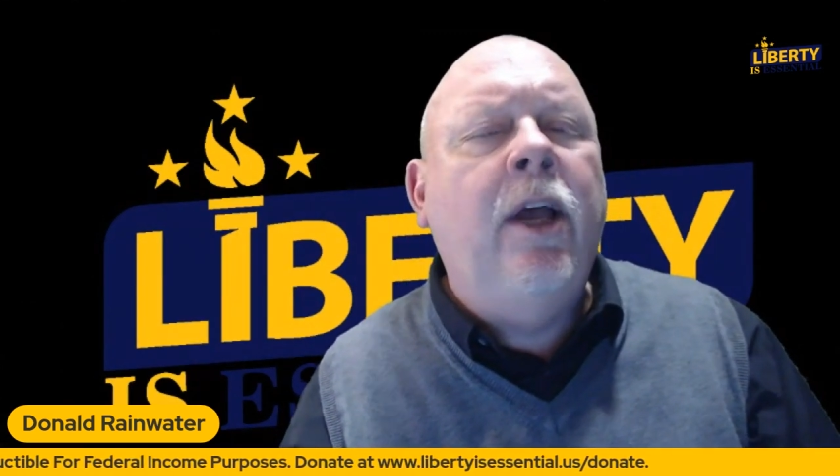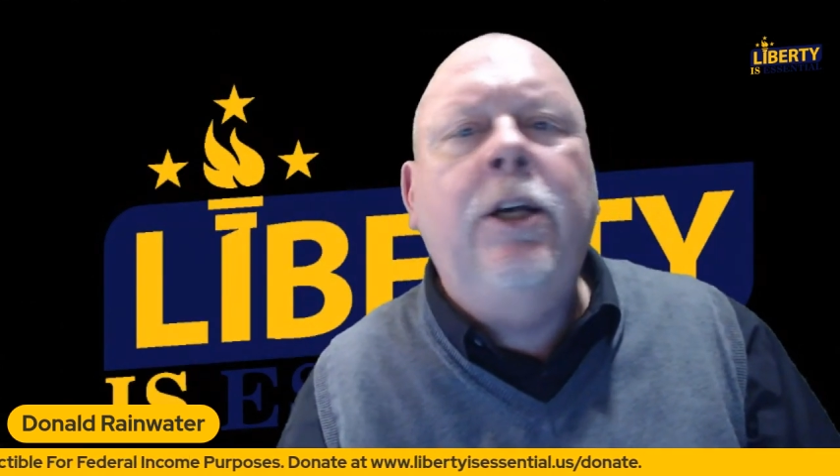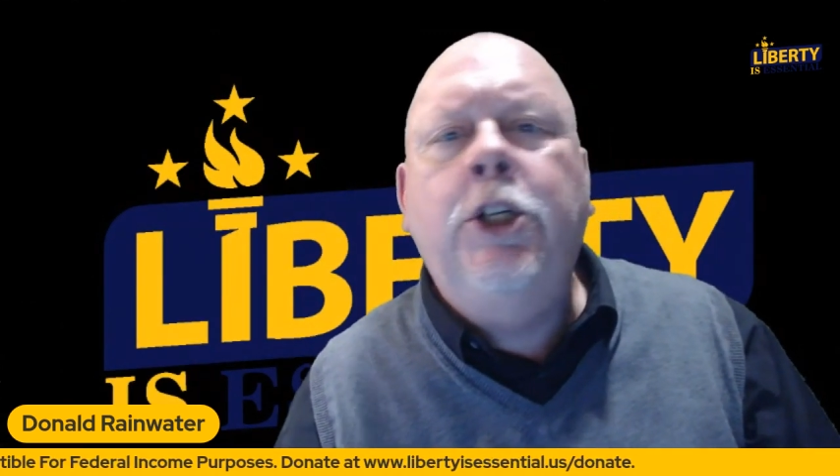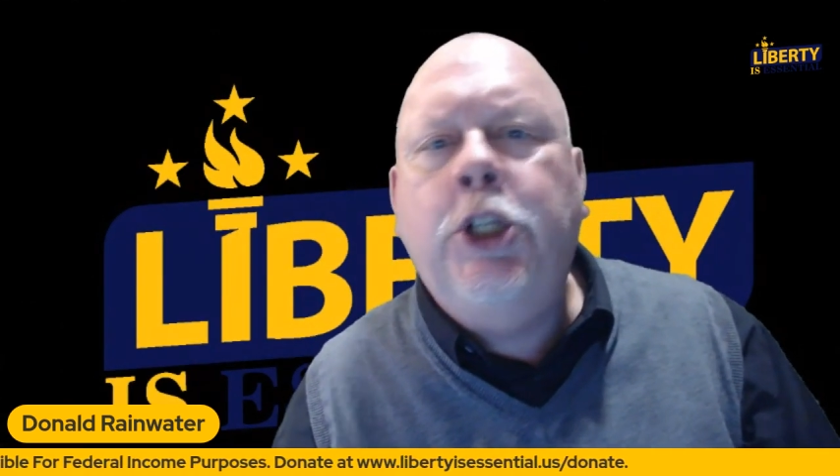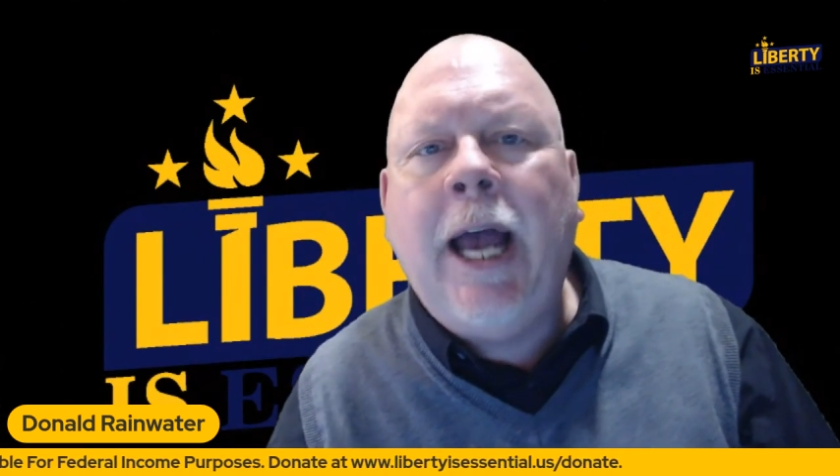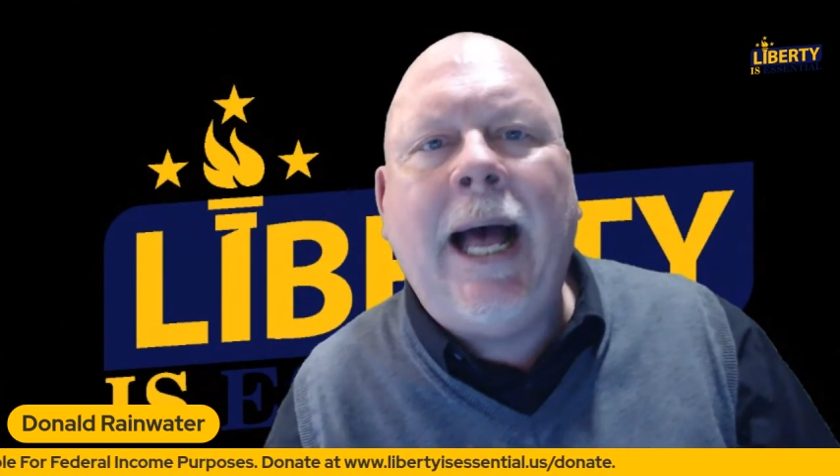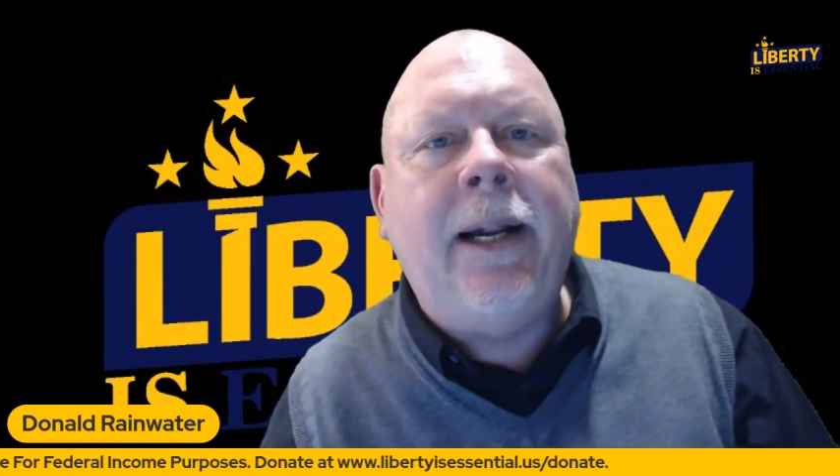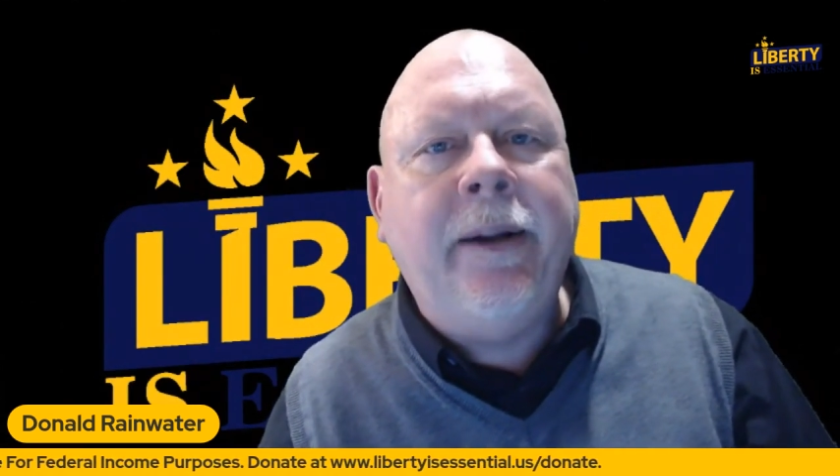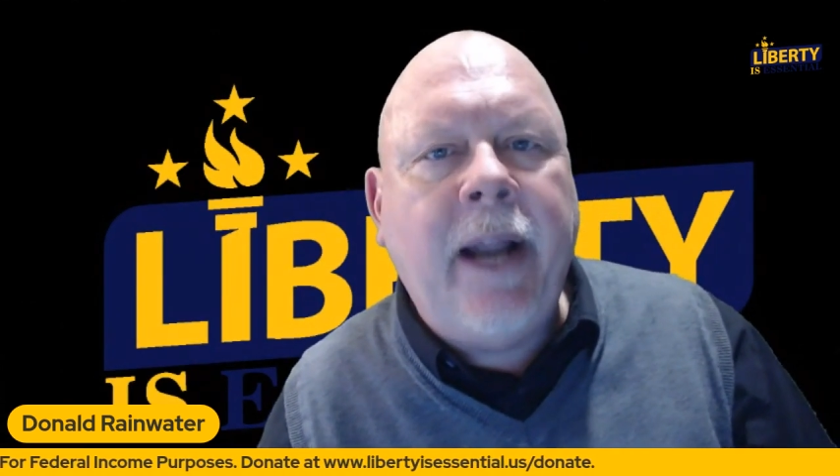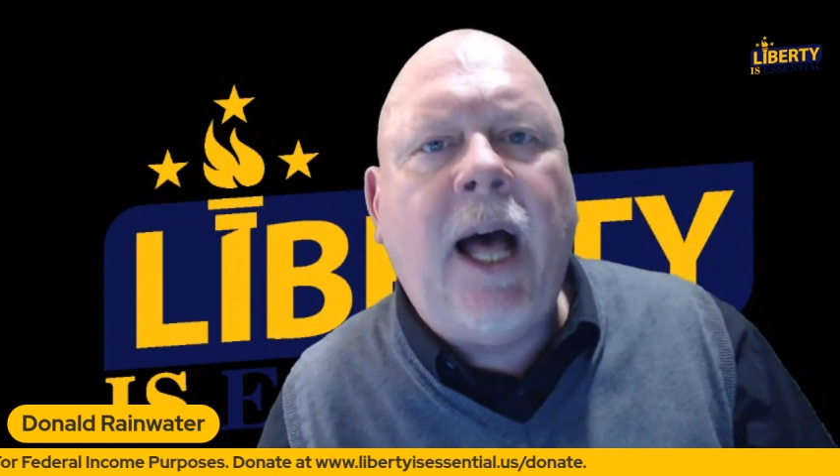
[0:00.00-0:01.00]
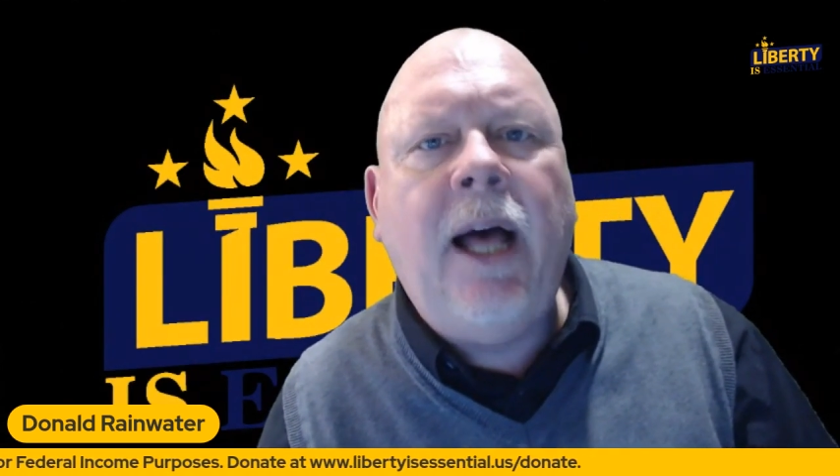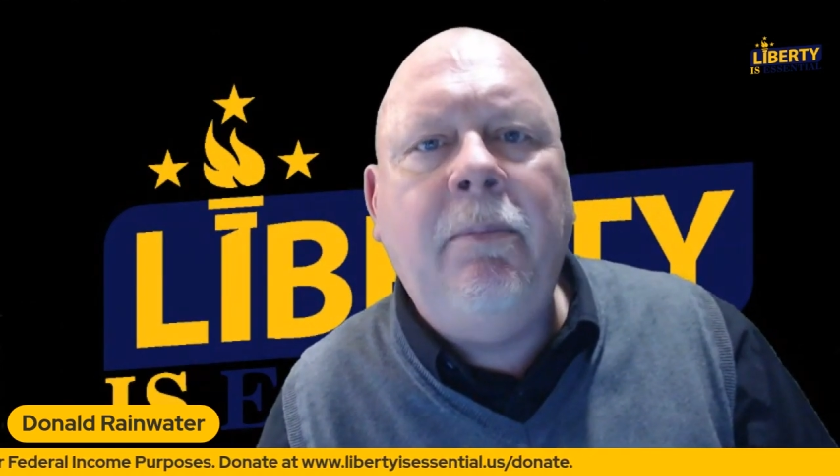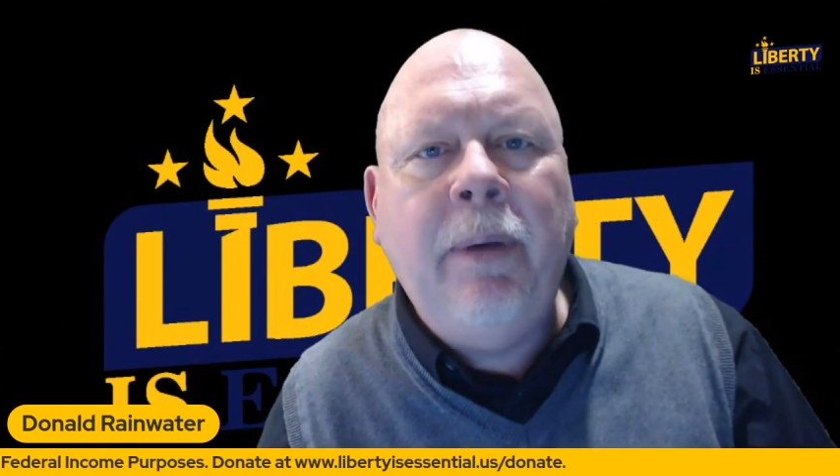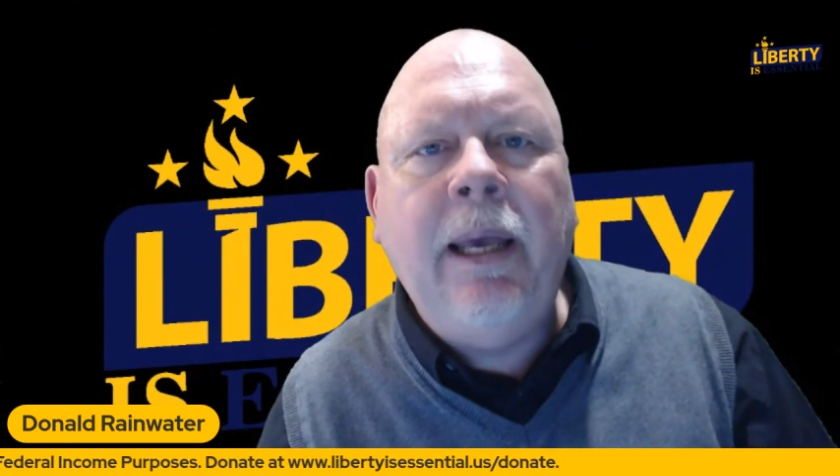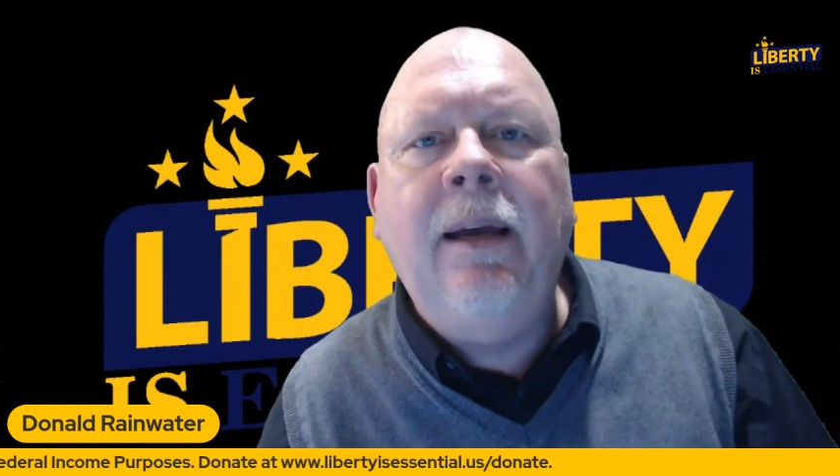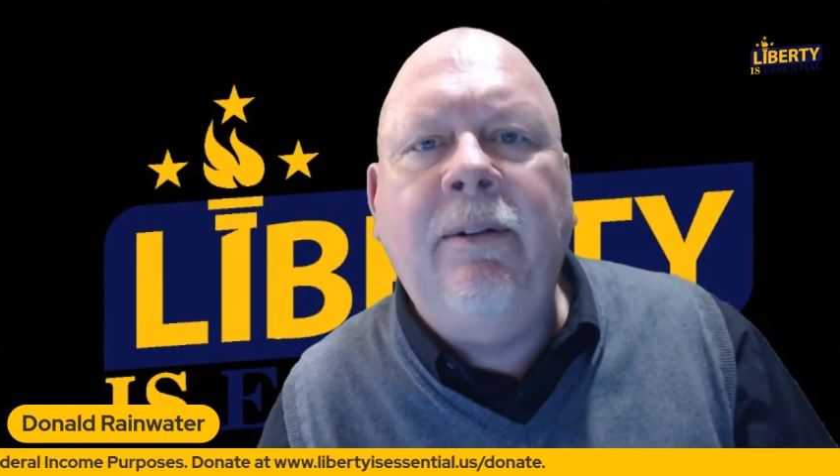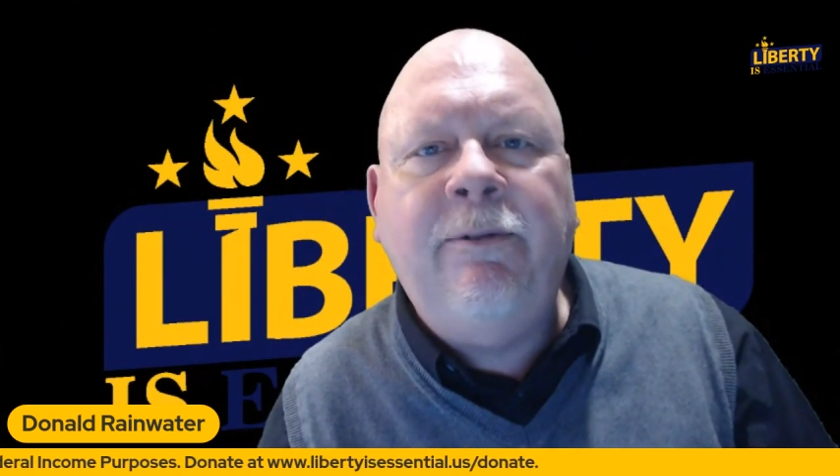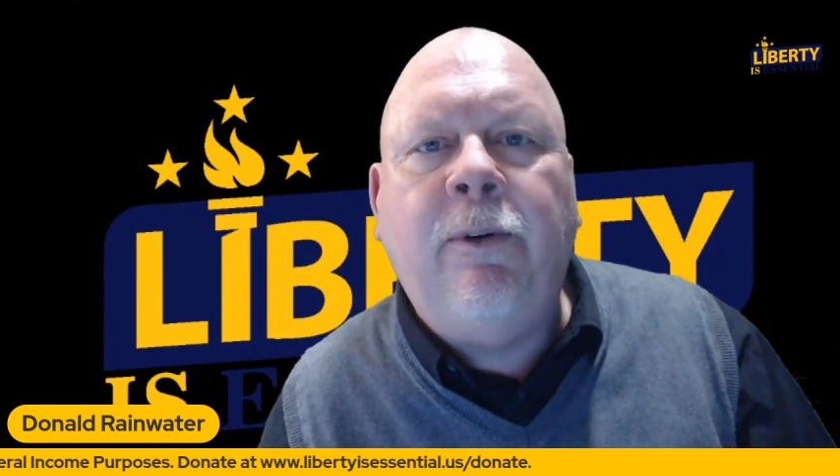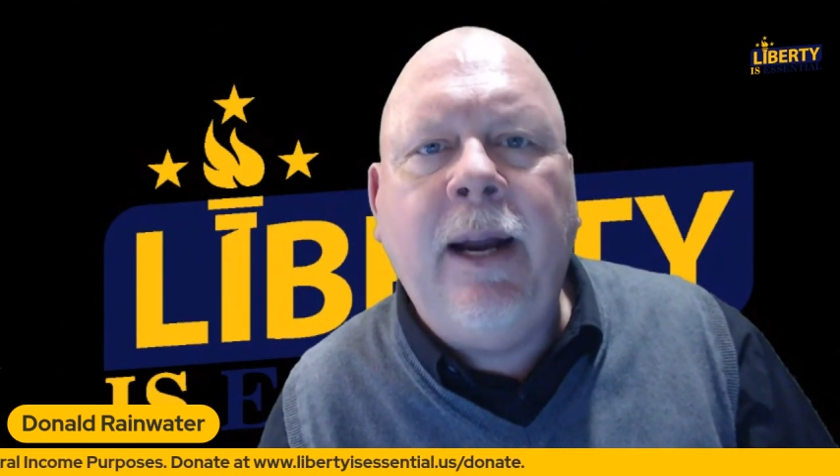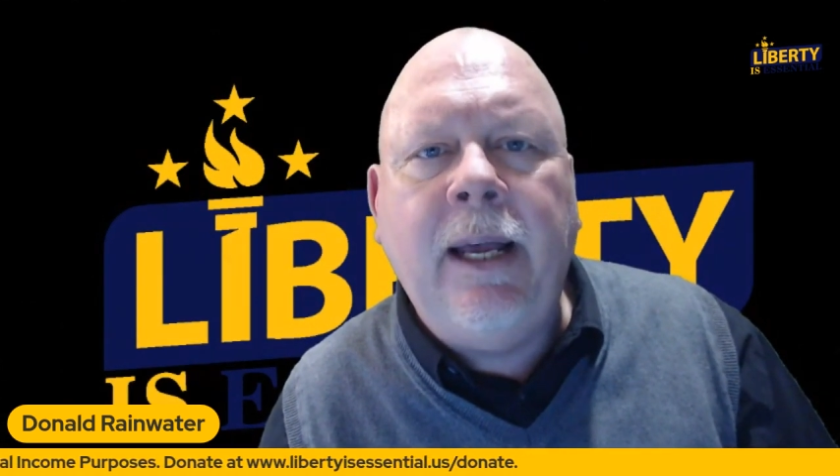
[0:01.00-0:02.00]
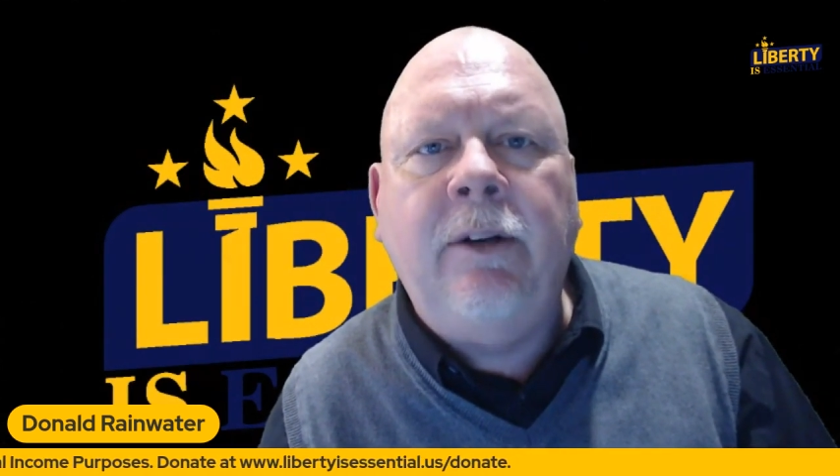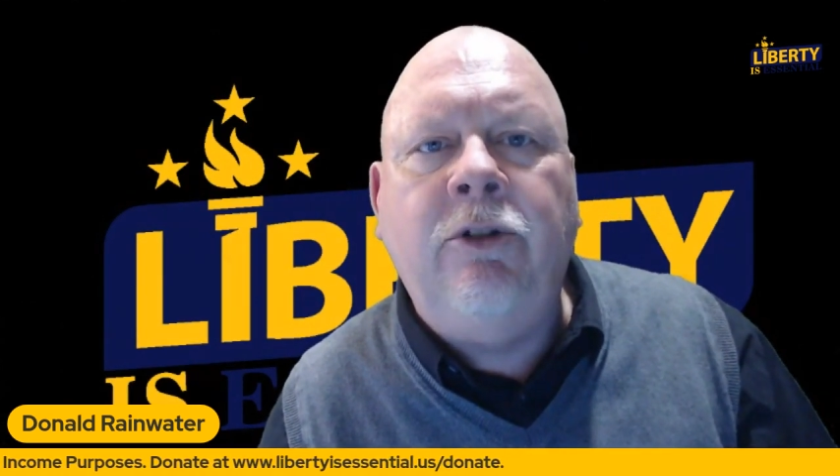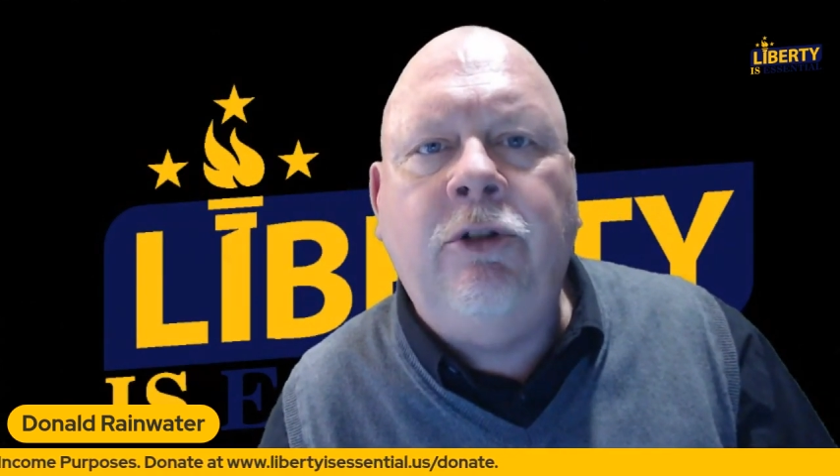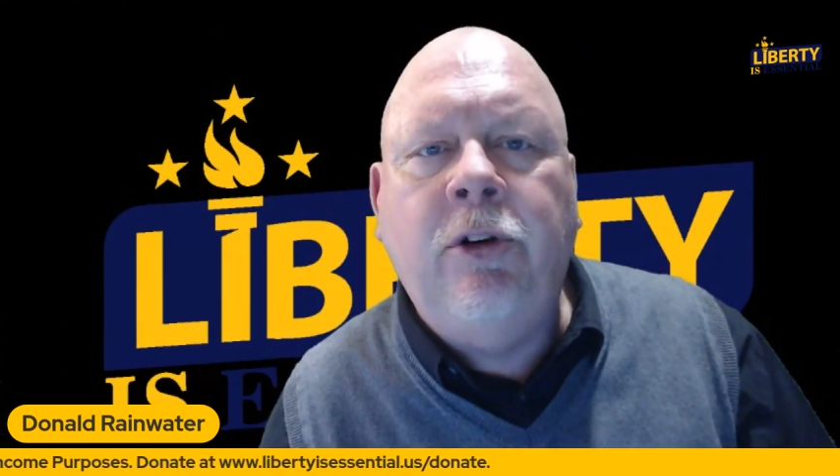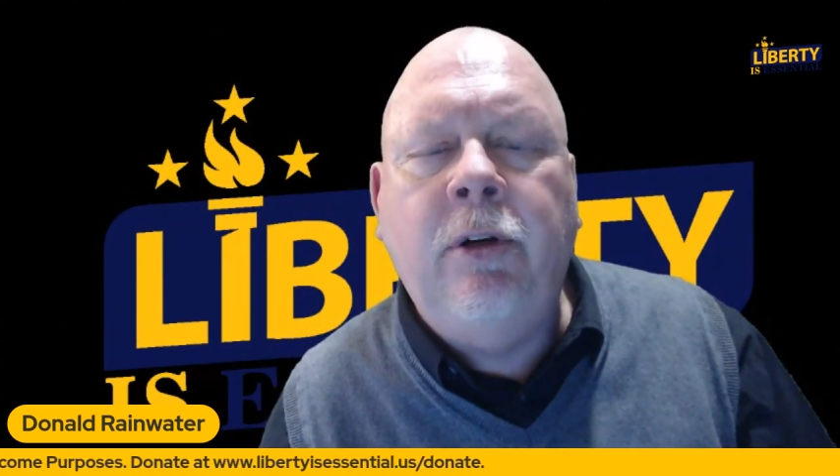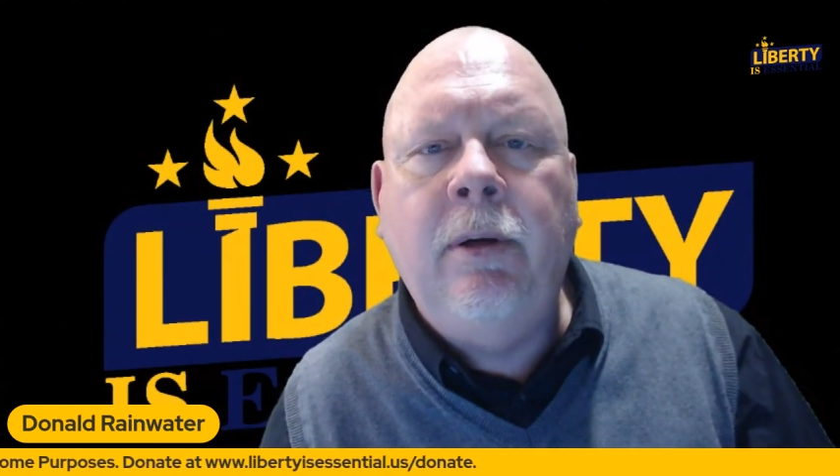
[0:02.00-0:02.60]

shall not be infringed.